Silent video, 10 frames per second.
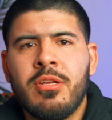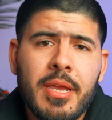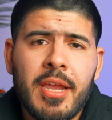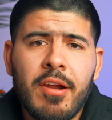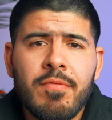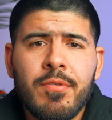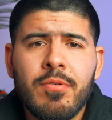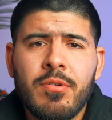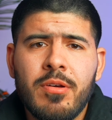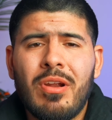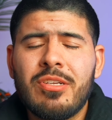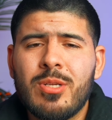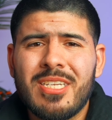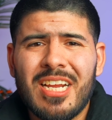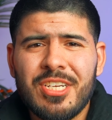Be careful, rent to
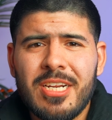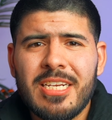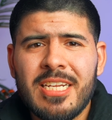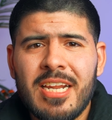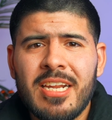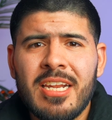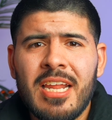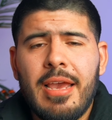a Section 8 tenant,